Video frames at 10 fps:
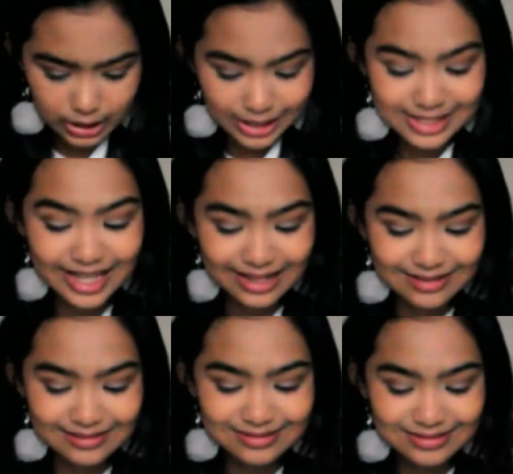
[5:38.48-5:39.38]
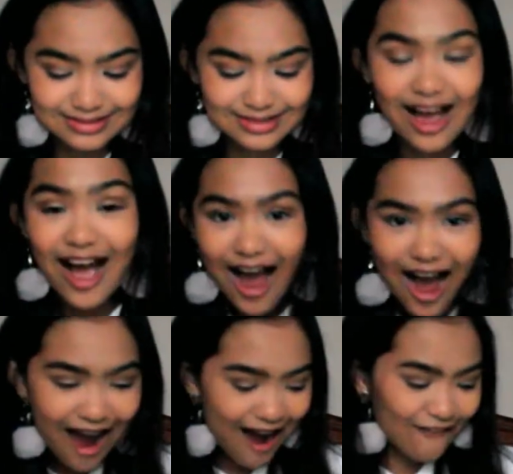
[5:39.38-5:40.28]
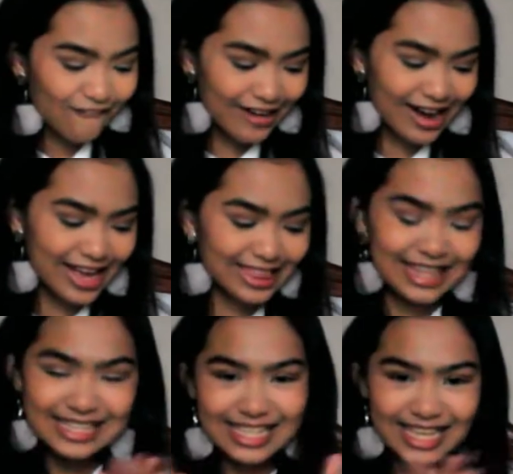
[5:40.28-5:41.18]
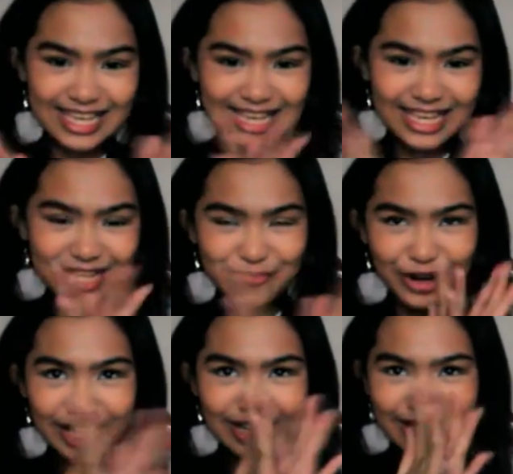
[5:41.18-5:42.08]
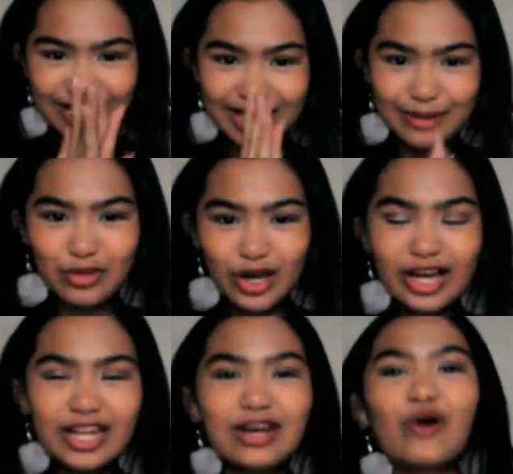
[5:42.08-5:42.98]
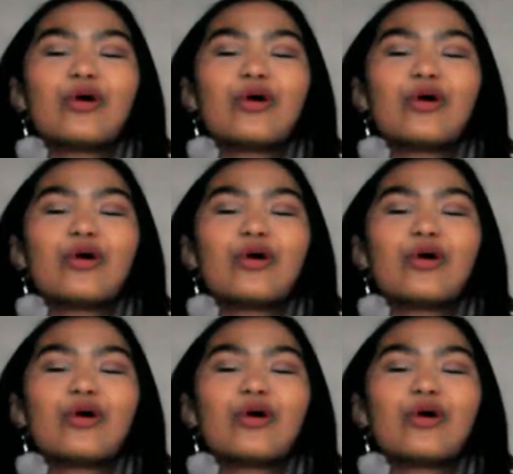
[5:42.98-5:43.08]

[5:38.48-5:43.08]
That's it! What? That's it! Finally, I'm done!